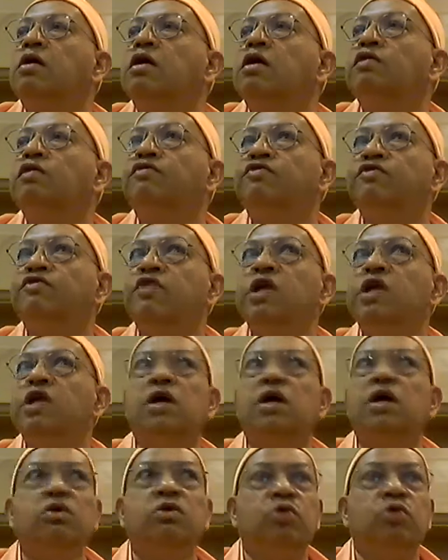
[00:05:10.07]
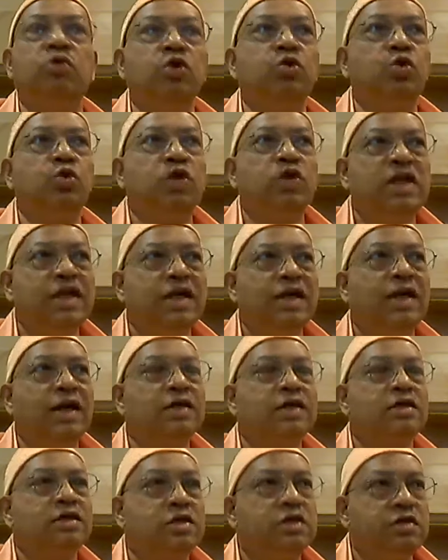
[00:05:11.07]
If we are going to
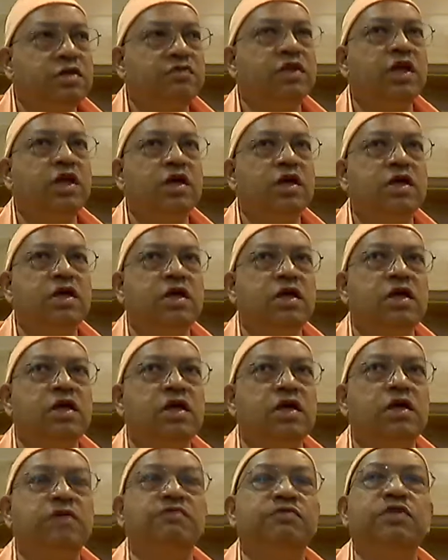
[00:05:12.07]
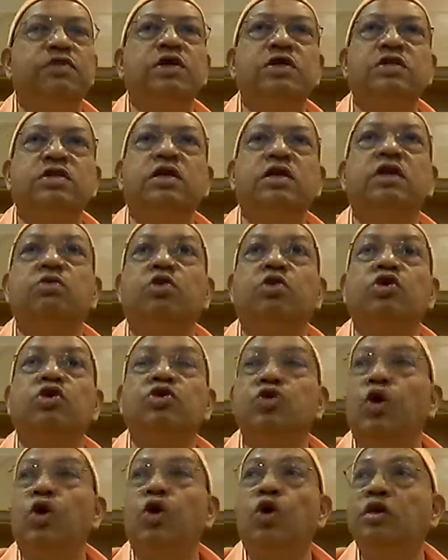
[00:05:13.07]
realize divinity, if this thing
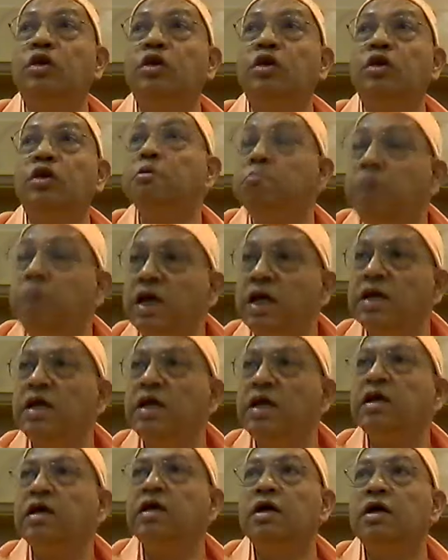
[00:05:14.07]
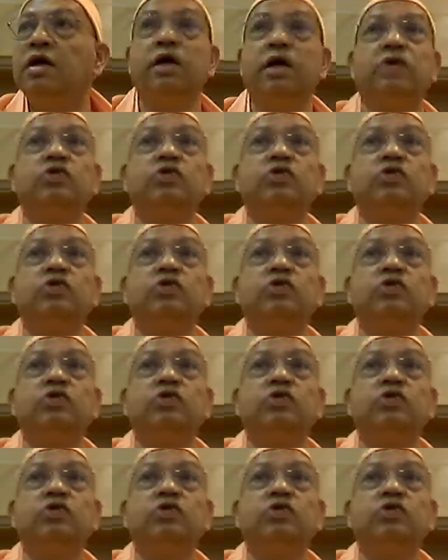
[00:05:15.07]
was not there in the beginning,